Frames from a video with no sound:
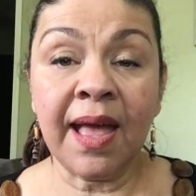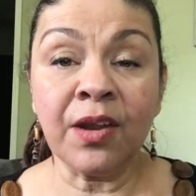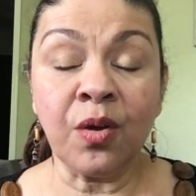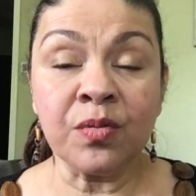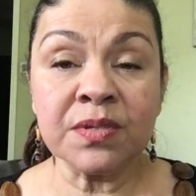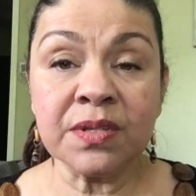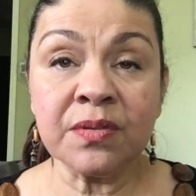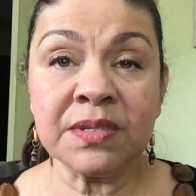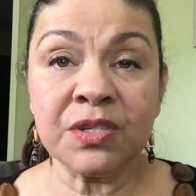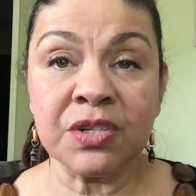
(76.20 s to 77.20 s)
and also
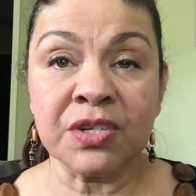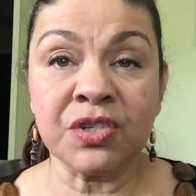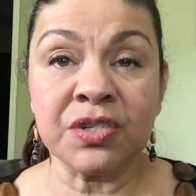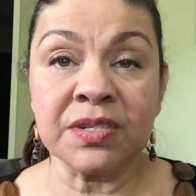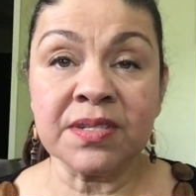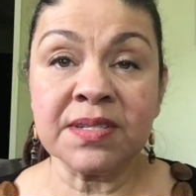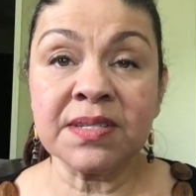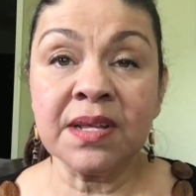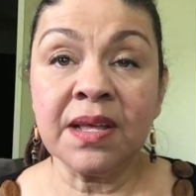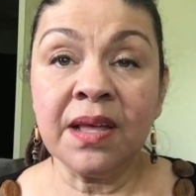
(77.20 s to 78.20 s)
suggestions